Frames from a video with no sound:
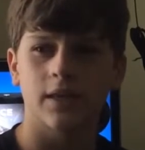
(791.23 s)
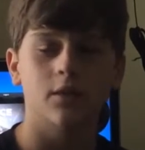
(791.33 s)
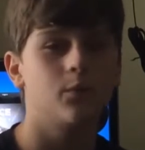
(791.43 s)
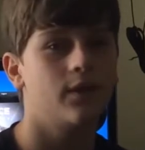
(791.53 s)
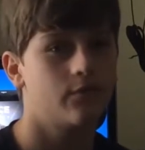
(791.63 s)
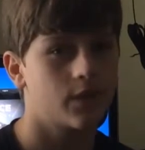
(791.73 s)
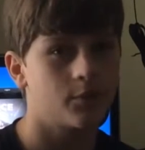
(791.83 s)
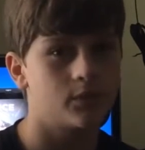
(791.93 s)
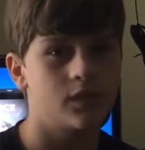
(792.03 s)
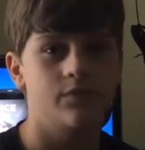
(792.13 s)
I think we have a
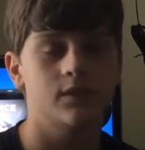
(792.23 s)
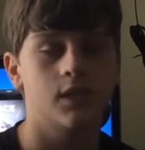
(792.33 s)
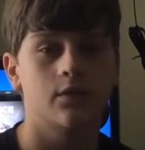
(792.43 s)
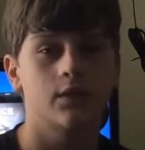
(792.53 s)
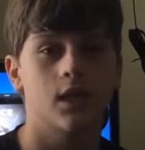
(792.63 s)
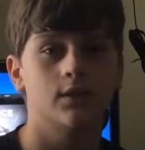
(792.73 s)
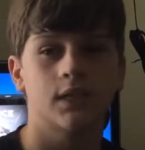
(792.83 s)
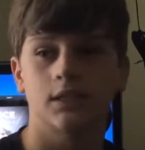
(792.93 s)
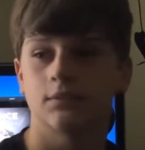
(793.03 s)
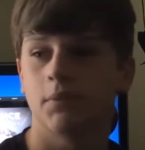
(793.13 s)
couple TVs lying around the house
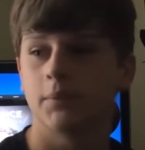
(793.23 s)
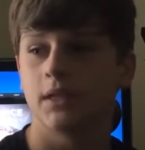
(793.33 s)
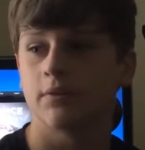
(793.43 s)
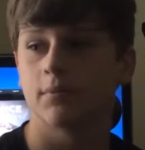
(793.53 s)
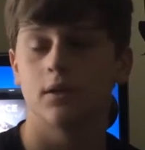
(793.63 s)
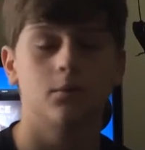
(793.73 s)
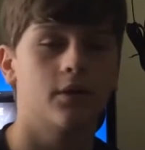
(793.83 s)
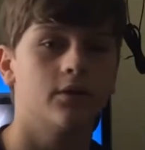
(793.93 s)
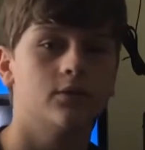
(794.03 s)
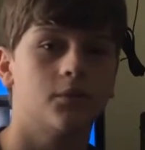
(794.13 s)
I could maybe take from my little
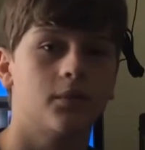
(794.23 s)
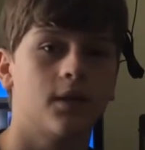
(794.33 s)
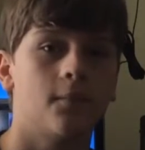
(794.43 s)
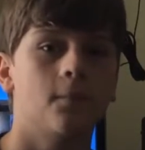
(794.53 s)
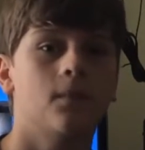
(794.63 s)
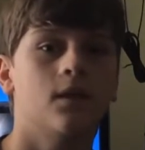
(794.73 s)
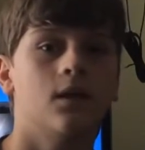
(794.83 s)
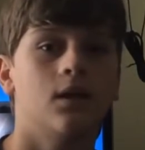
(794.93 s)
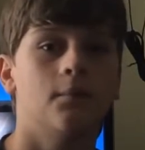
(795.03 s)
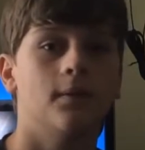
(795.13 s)
brother or something.
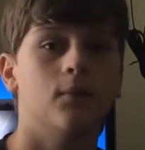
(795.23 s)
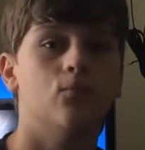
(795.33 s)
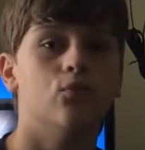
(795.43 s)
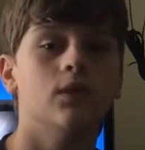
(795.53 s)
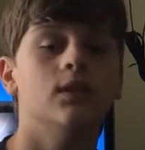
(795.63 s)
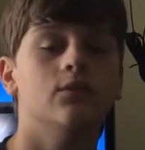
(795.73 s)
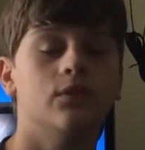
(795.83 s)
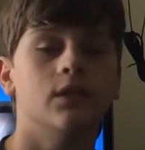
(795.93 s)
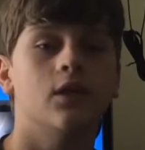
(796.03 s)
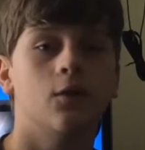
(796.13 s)
But I'm
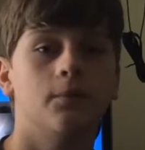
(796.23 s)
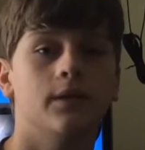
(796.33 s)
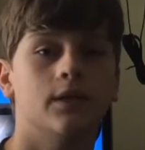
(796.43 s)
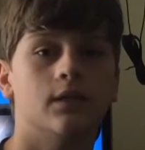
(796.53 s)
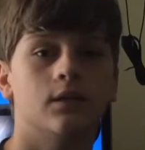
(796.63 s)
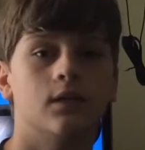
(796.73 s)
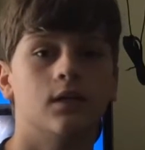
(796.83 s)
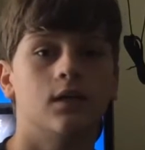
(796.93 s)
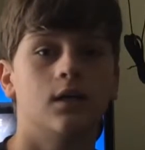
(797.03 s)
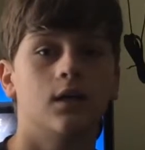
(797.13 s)
really hoping
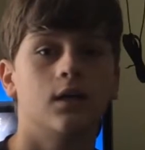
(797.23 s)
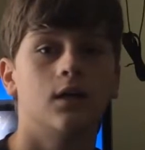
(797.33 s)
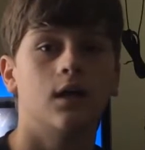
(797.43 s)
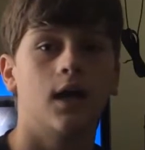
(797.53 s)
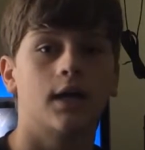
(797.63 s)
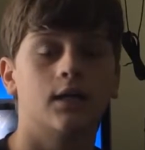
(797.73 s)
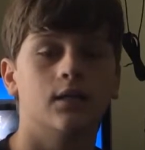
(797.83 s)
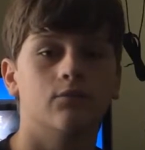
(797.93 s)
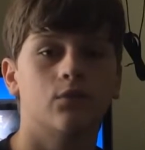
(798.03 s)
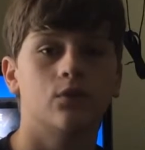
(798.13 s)
I
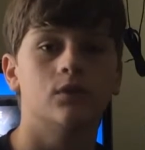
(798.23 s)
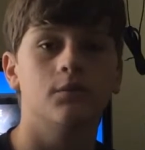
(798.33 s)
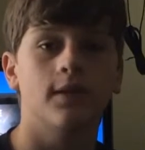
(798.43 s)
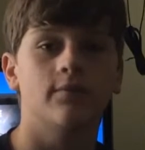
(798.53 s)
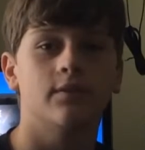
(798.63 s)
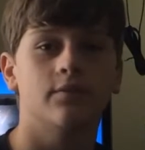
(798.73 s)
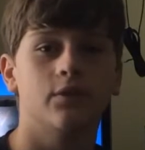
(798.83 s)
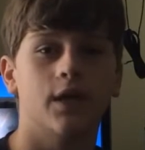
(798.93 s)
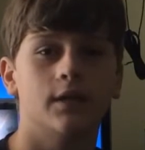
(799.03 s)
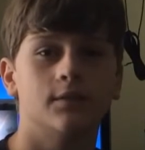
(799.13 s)
can record some gameplay for
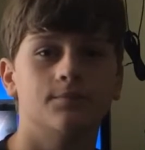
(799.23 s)
you guys.